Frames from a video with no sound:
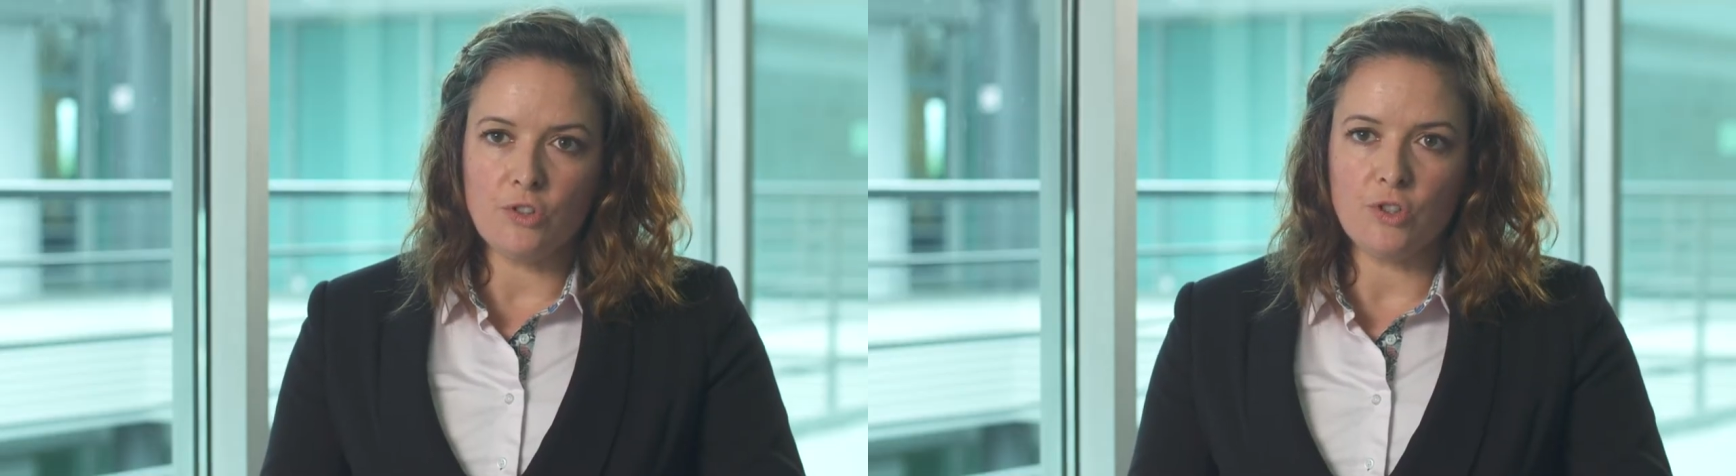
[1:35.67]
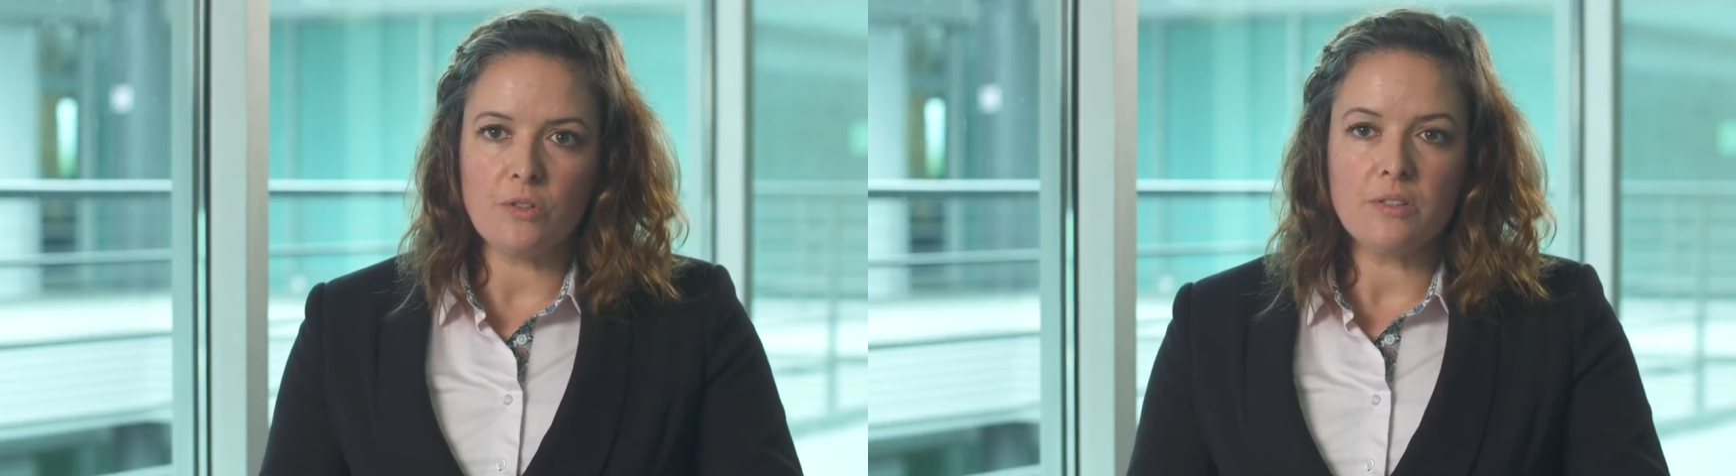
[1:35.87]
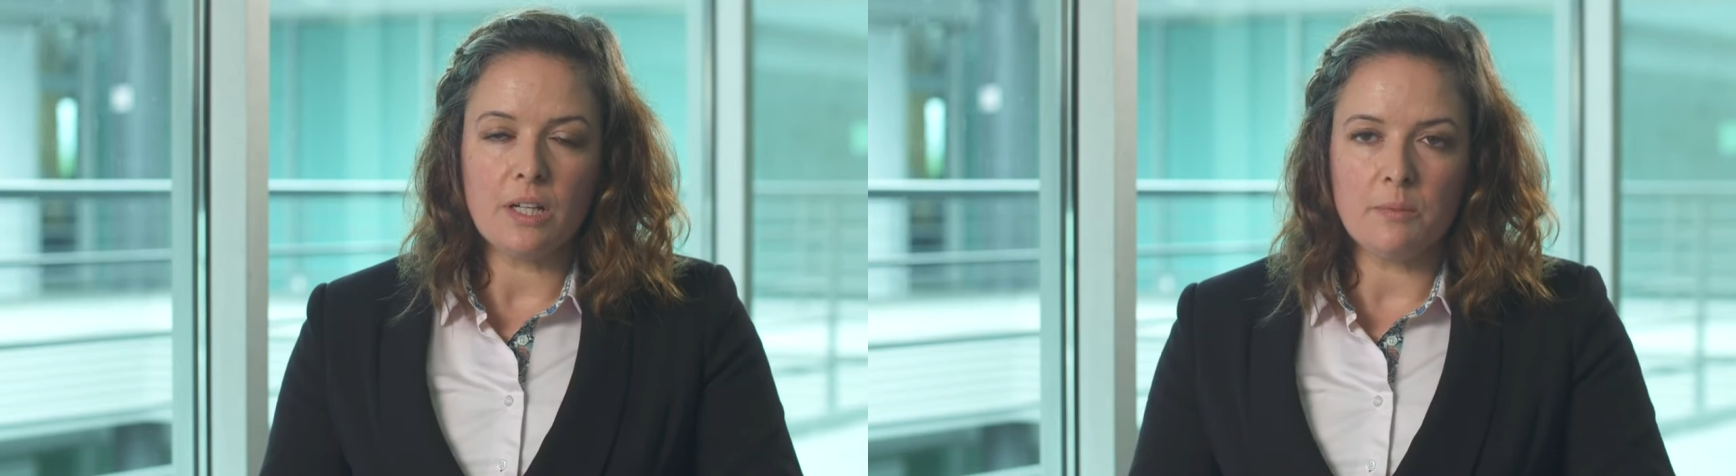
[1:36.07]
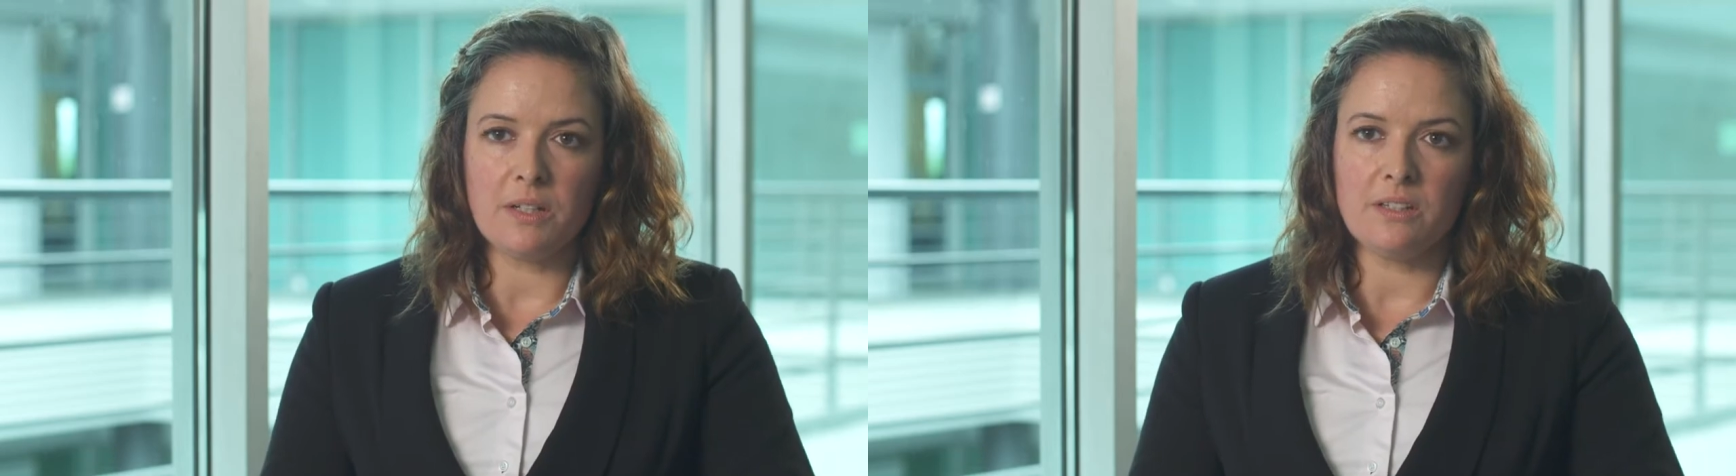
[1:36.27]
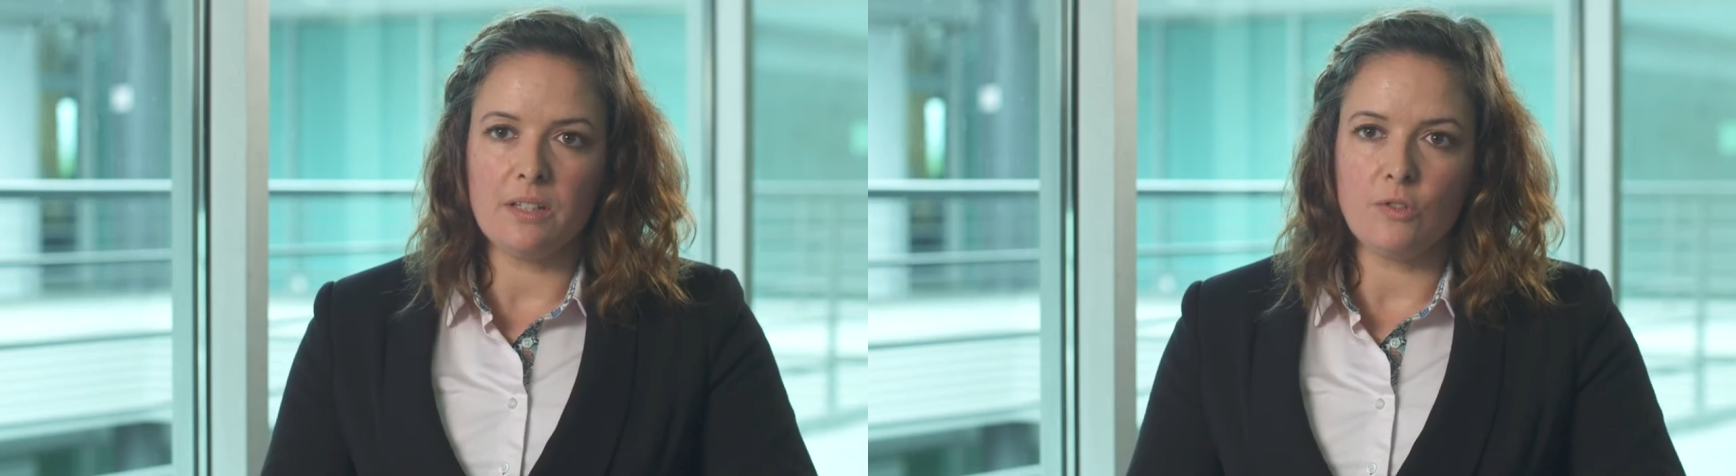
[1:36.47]
short
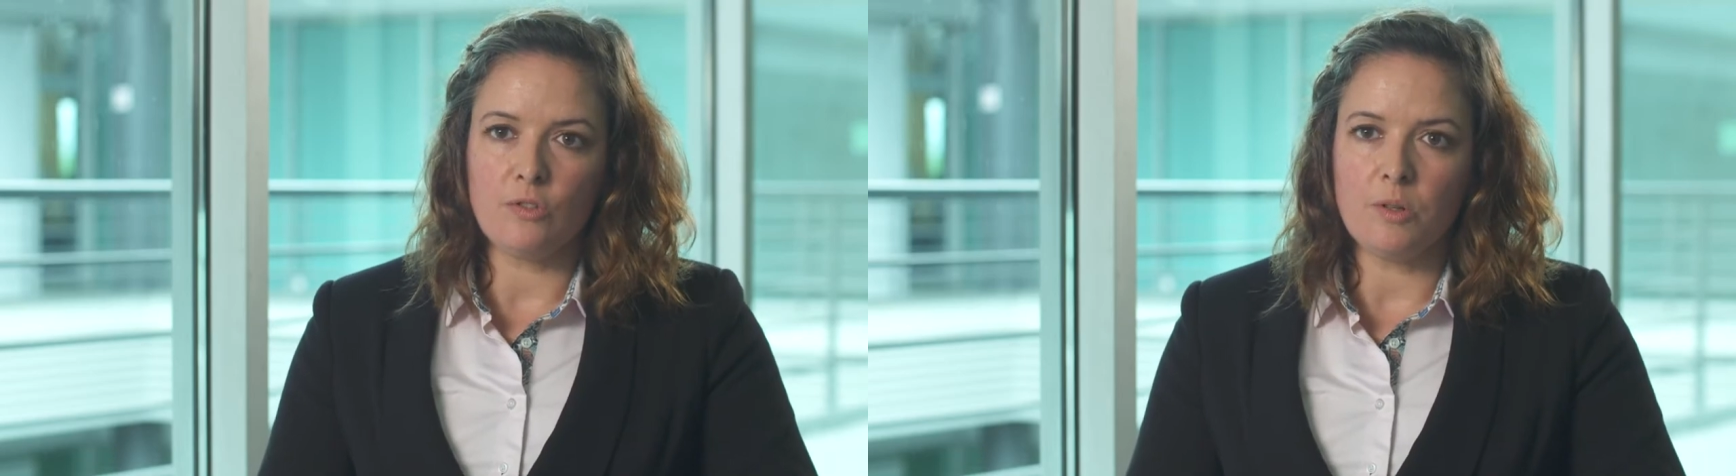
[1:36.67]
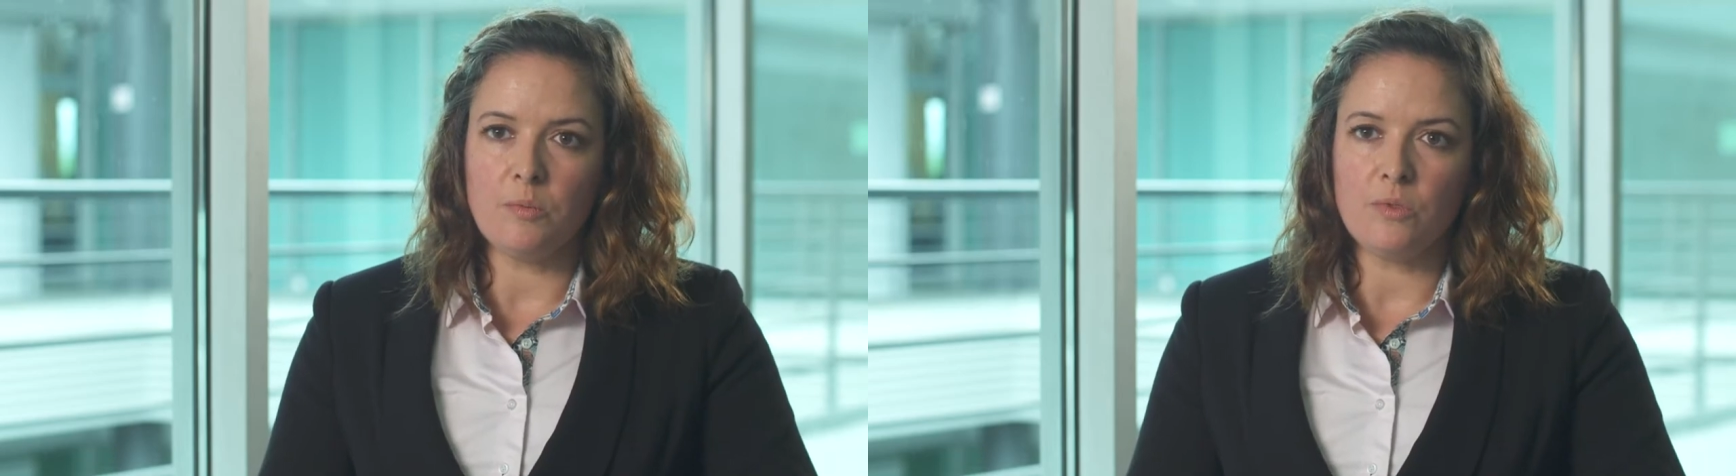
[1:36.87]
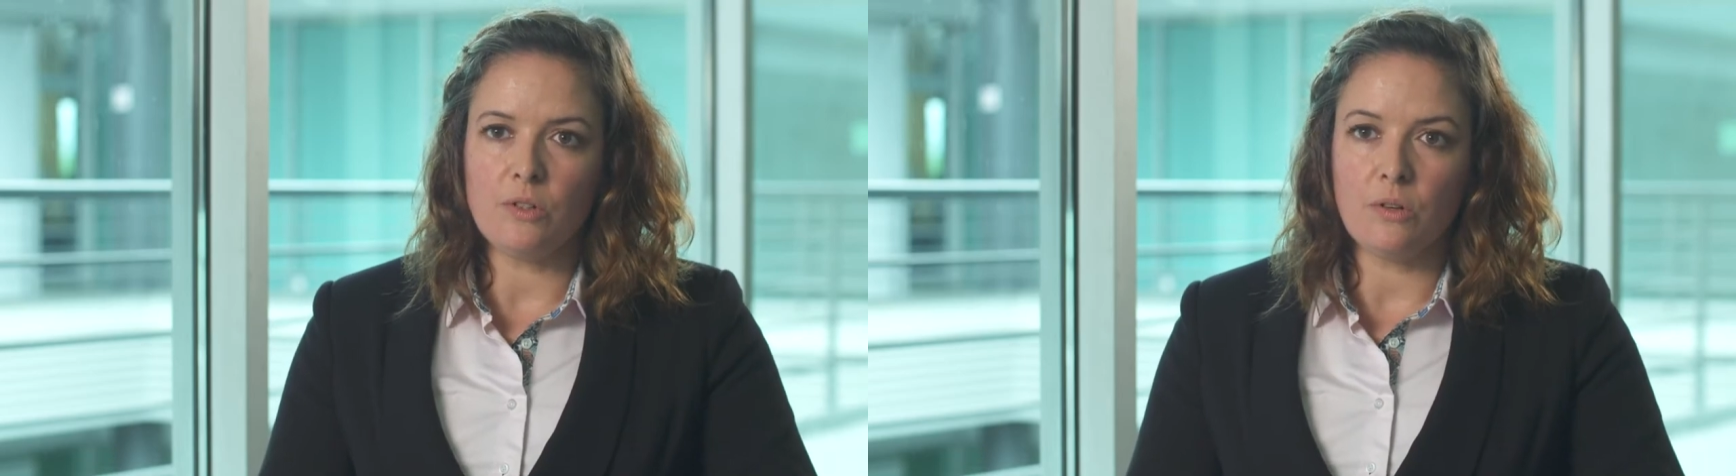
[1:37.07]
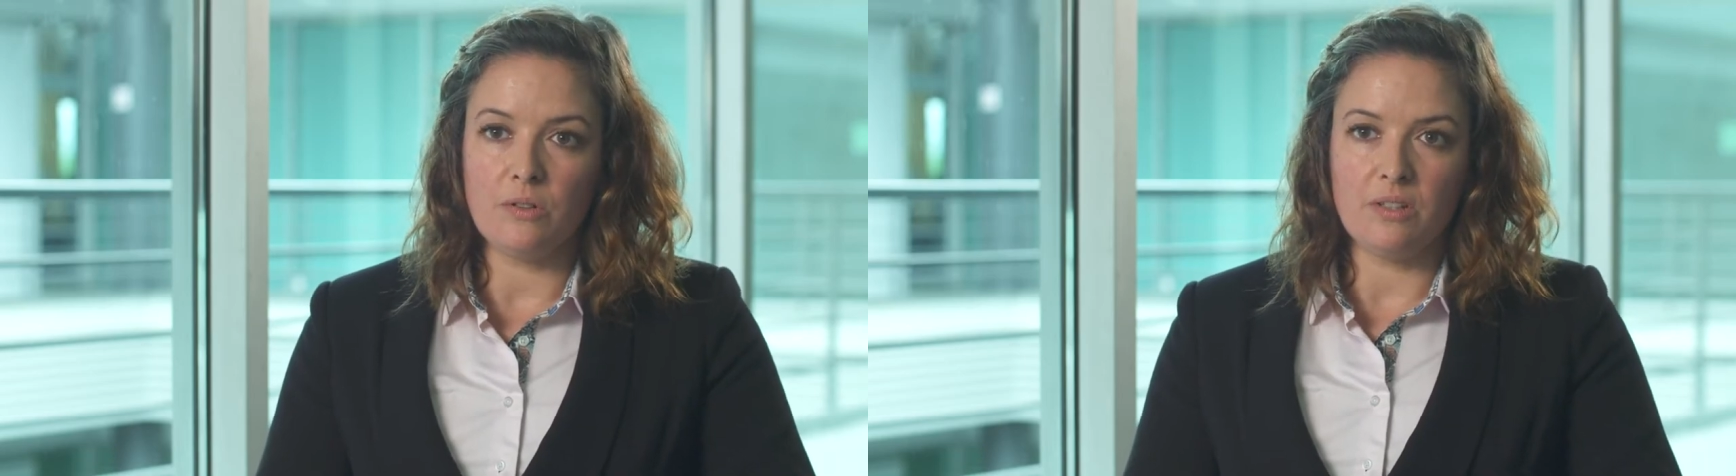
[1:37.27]
telomere syndromes or